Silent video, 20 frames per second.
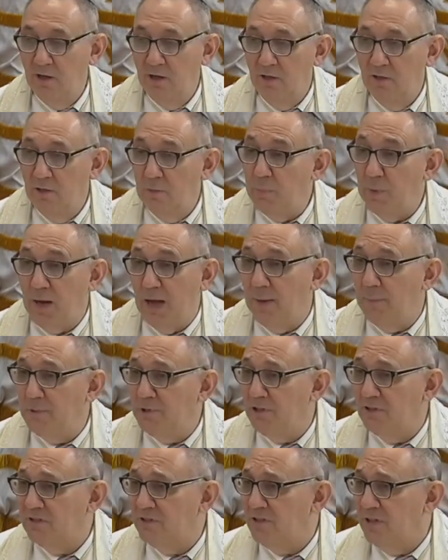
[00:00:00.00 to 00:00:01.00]
the Bible
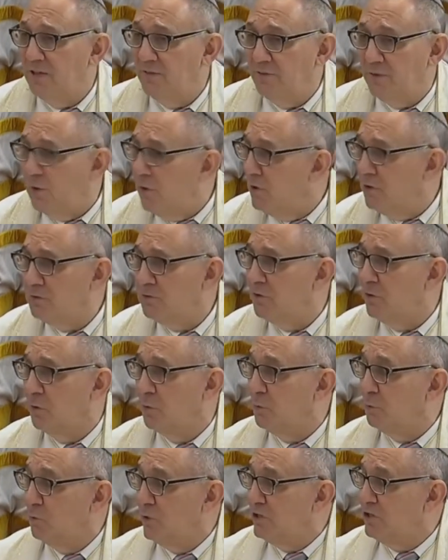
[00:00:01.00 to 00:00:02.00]
itself also
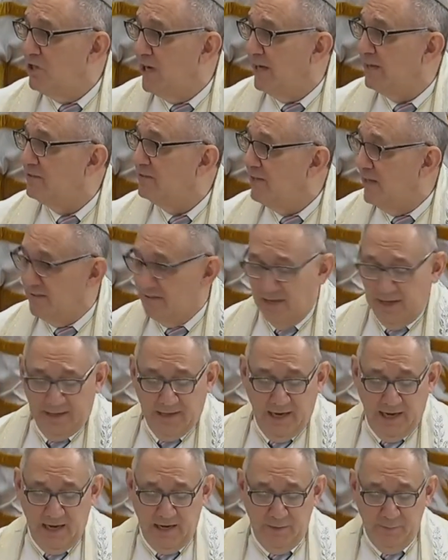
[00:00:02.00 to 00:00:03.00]
rejects that
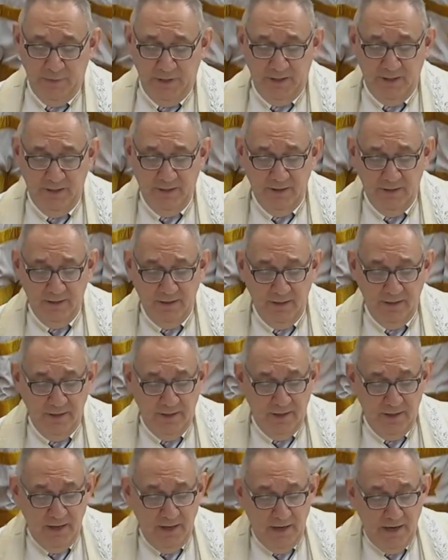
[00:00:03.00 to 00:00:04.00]
dichotomy.
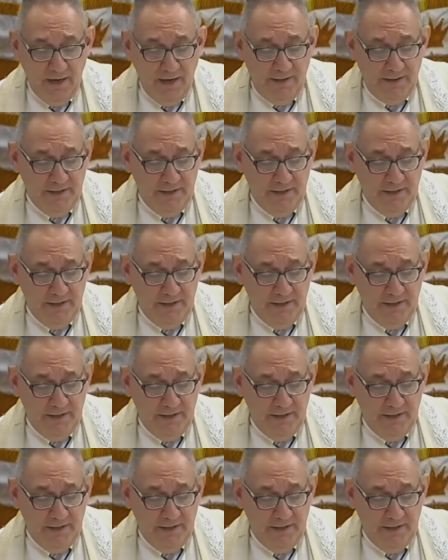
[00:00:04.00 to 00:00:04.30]
In the